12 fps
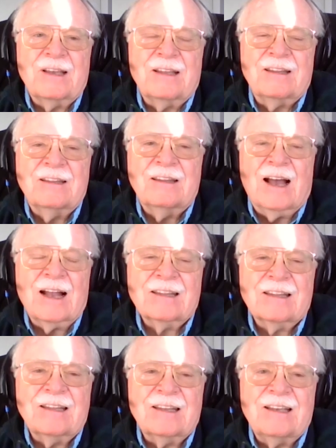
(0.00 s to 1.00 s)
in
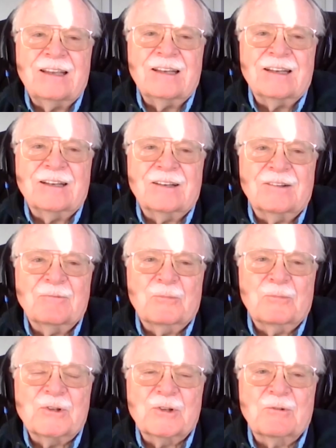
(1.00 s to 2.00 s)
not the
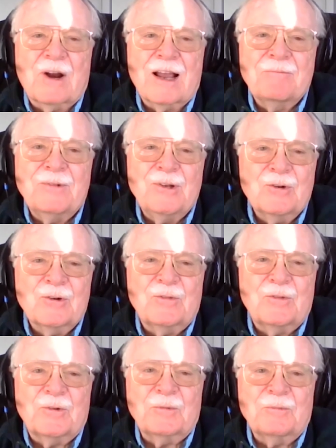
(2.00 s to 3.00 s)
prescribed
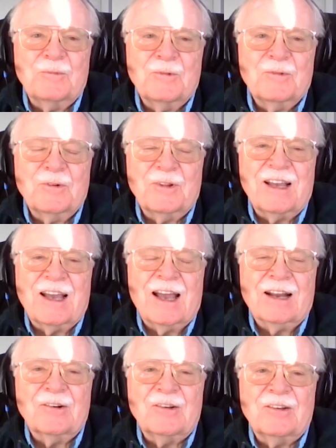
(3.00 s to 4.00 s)
uniform for the
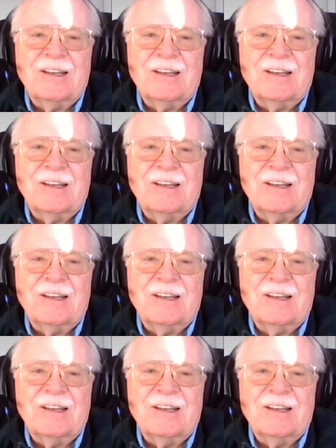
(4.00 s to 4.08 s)
actors.